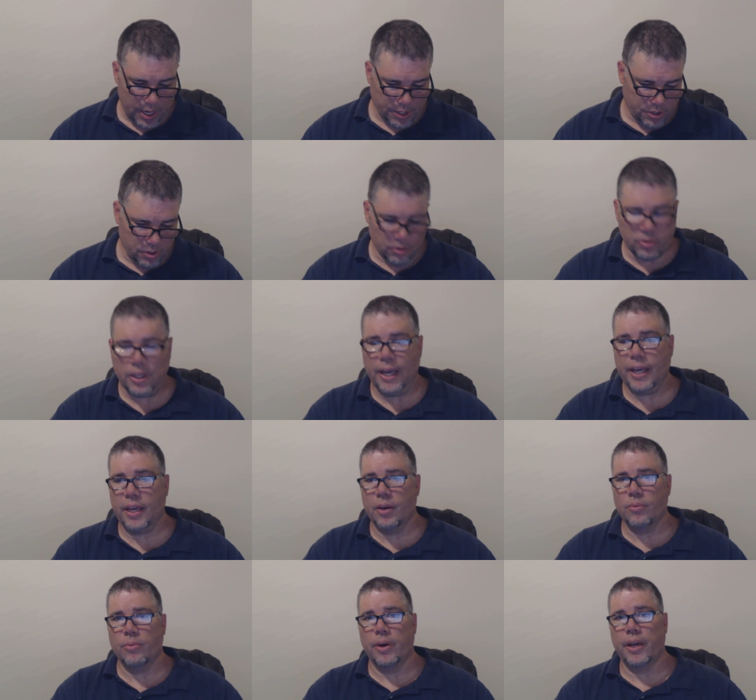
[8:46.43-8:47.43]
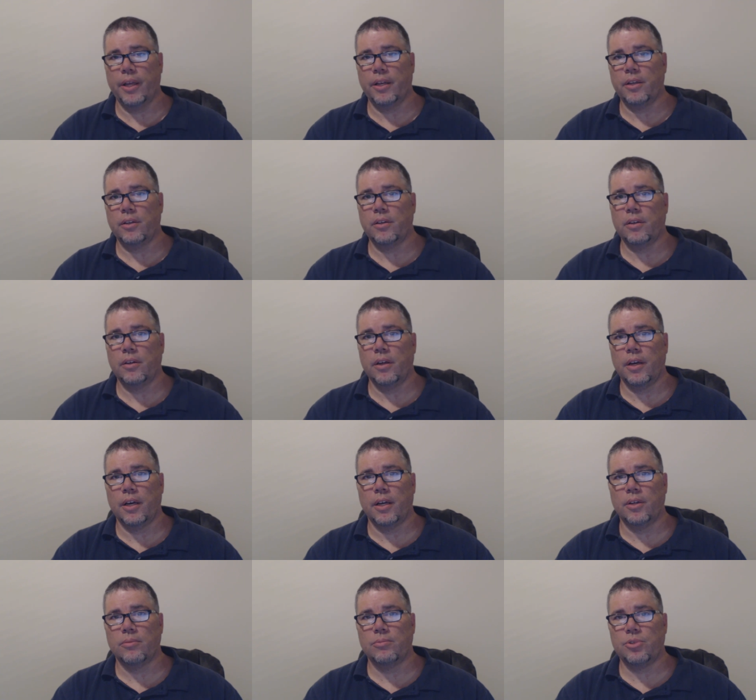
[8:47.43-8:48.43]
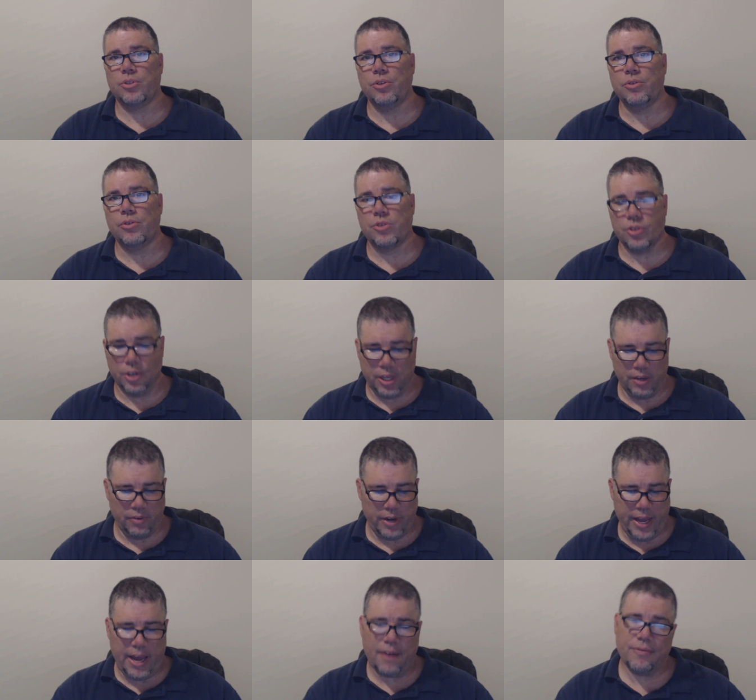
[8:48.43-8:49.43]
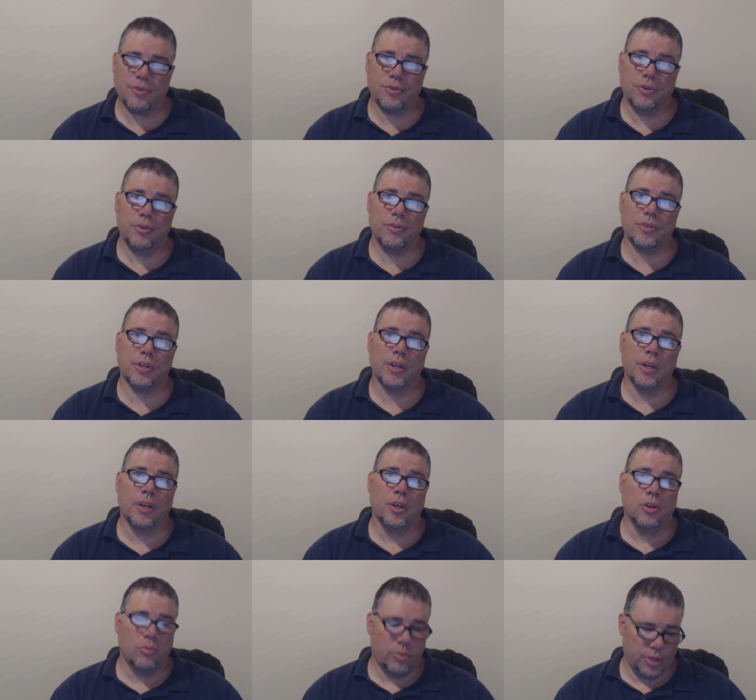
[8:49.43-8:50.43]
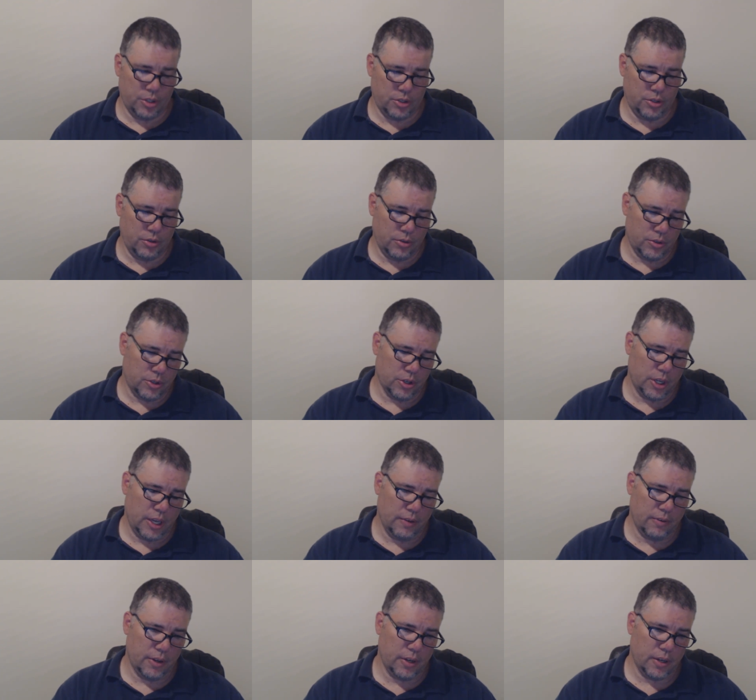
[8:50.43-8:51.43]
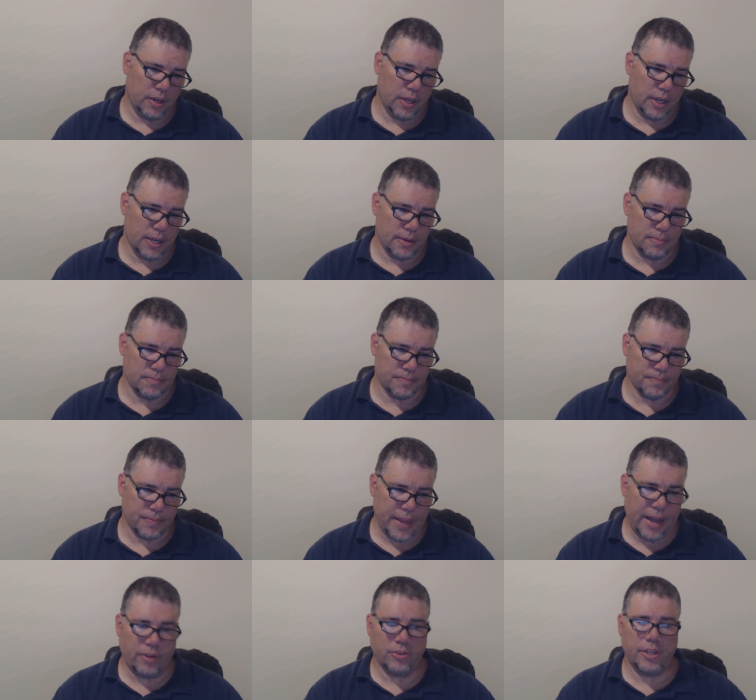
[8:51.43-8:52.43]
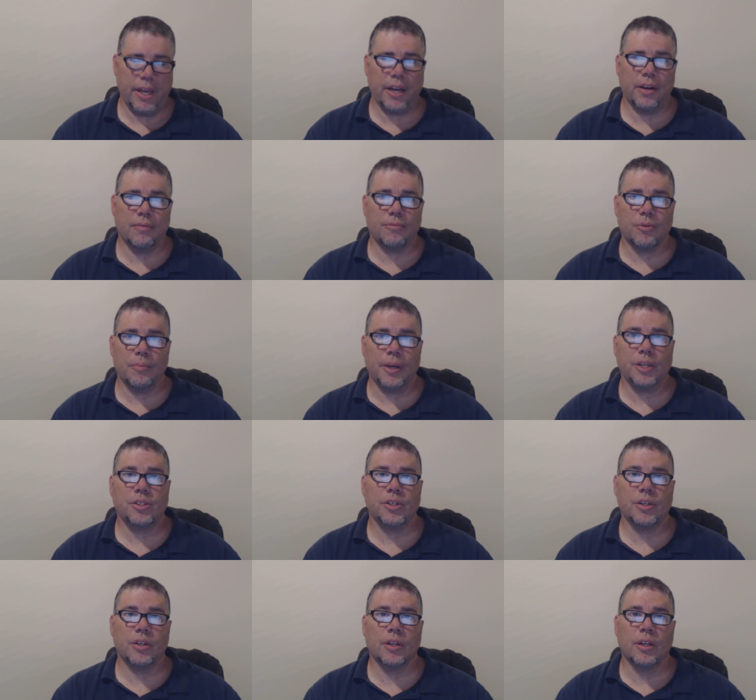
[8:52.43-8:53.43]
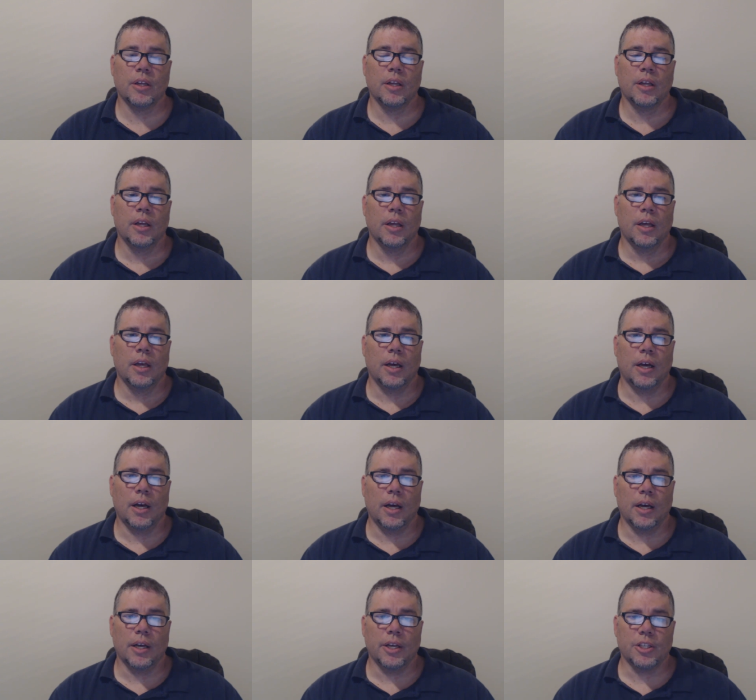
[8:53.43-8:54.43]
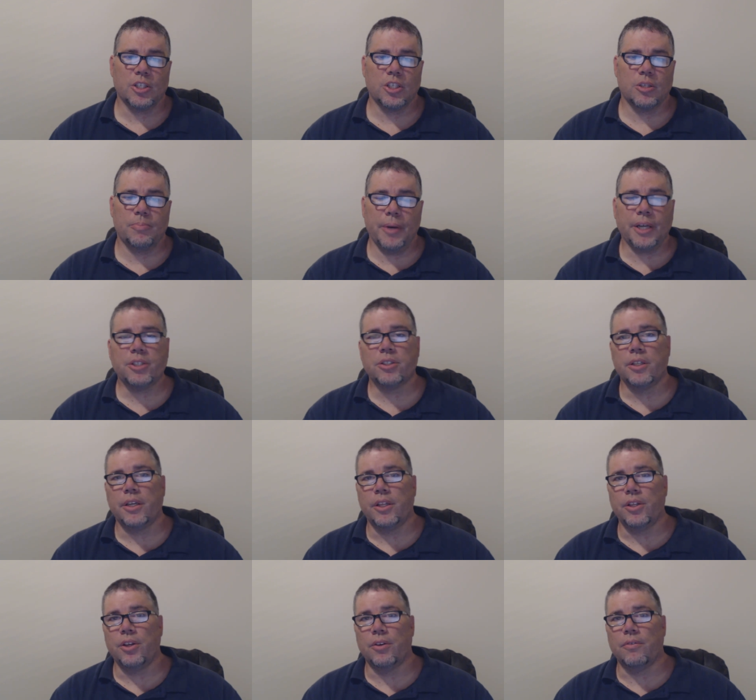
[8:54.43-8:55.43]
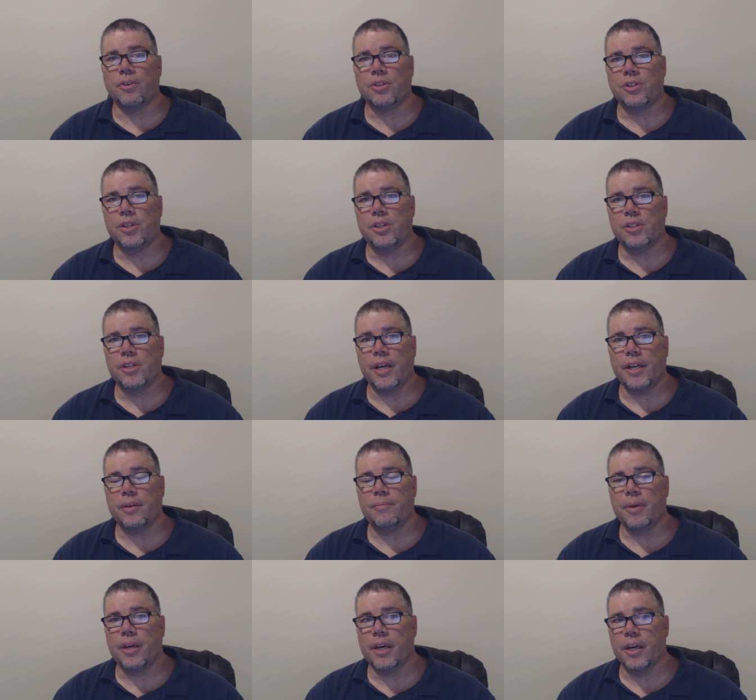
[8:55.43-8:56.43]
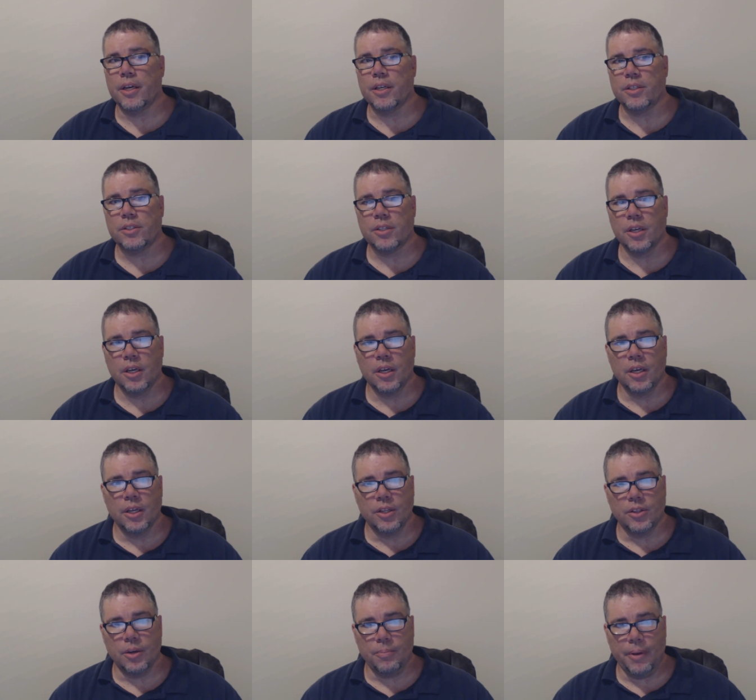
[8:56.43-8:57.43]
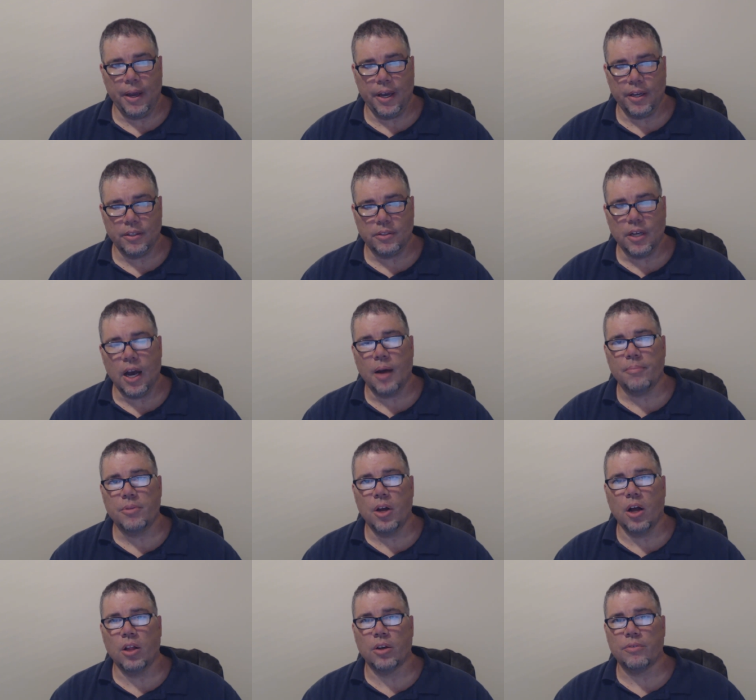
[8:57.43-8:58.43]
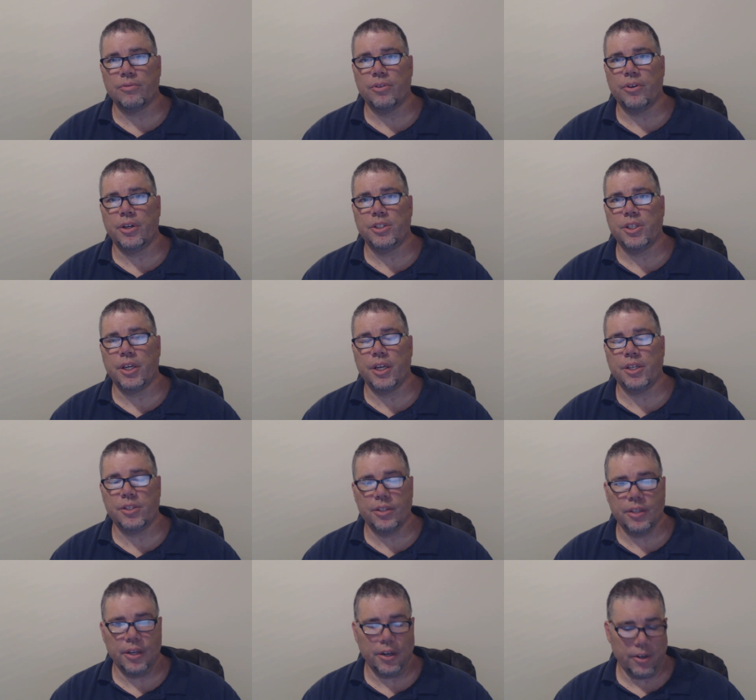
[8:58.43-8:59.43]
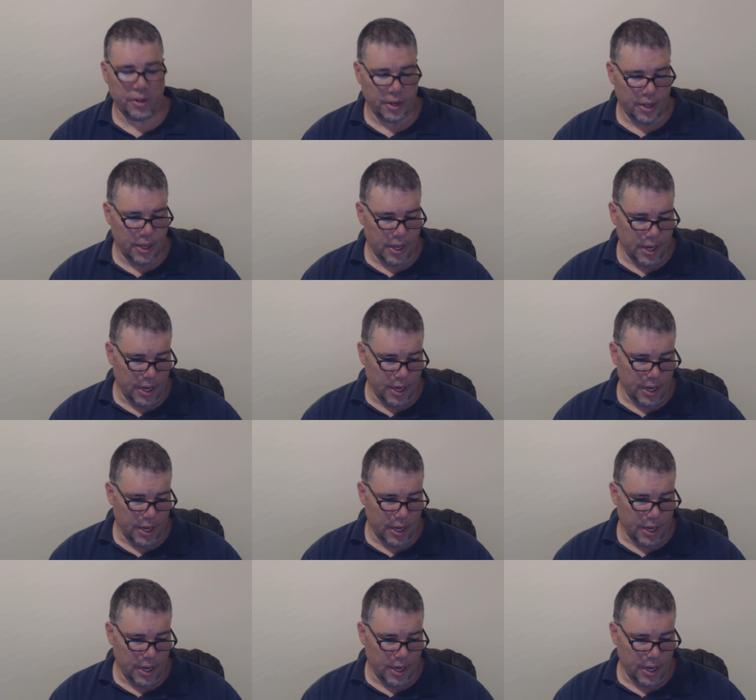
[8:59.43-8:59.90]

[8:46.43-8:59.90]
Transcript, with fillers: I don't like it when uh, students are given half truths, when students are given um, outdated information, uh, especially in the university setting, because they're paying top dollar for their education there,